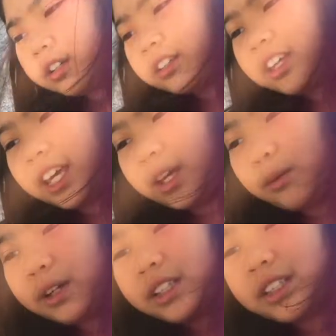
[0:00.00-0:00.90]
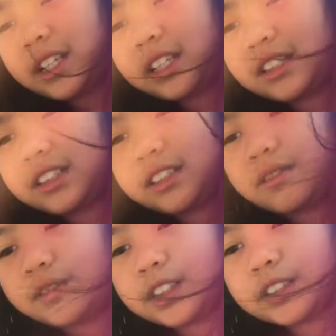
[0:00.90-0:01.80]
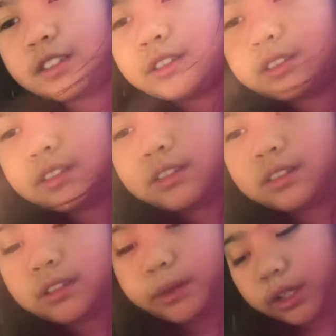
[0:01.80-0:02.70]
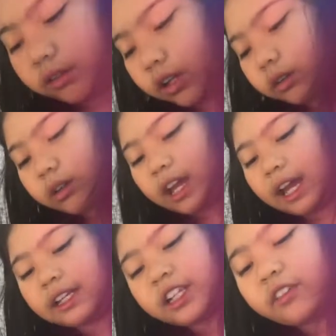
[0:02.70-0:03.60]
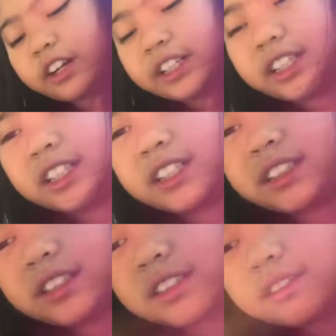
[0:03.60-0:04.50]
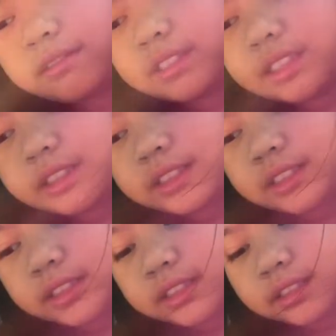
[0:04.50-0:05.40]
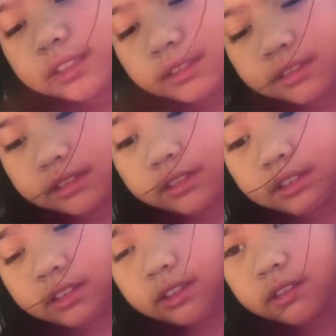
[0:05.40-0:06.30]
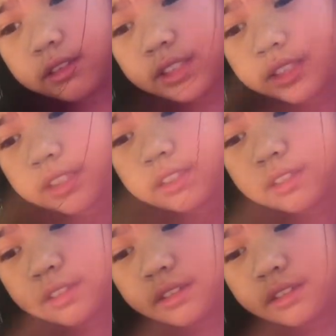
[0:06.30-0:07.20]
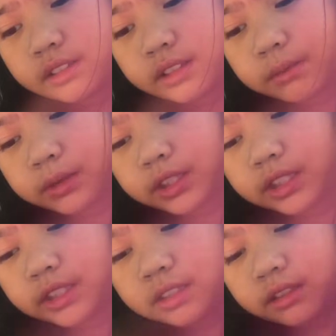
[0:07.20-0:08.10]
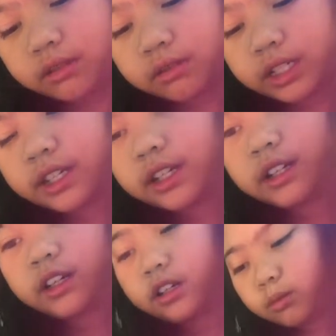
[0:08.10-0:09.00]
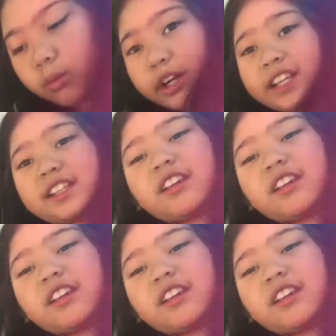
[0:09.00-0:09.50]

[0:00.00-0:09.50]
Okay, what is that on the phone? Wait, hold on. I'm not ready. This is. Let's just go. Let's put this in the corner. What is